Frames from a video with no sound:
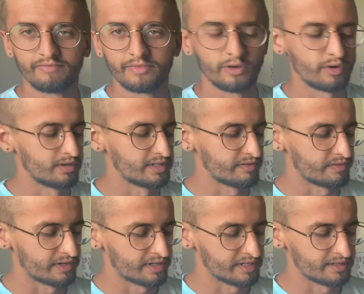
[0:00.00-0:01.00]
all
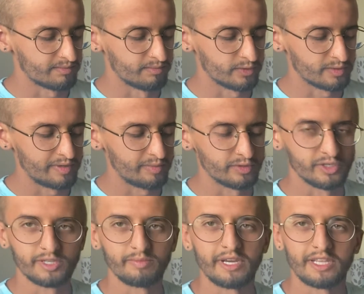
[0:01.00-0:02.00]
different because most people
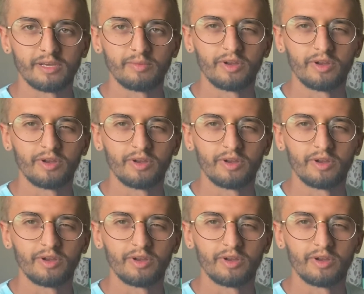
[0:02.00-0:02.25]
just make them.